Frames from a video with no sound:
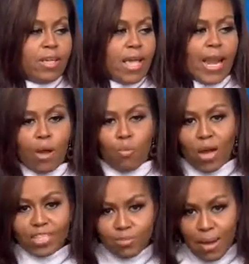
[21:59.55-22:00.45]
and I
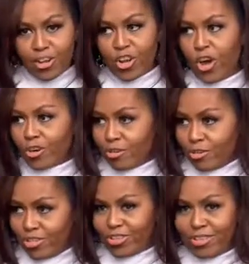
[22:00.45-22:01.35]
watch my
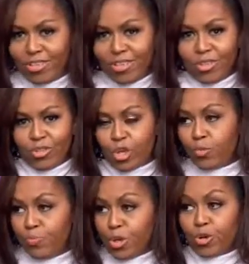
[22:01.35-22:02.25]
daughters,
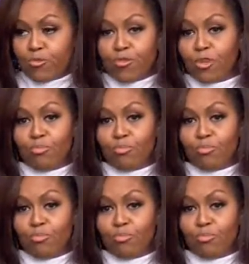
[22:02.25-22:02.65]
2 beautiful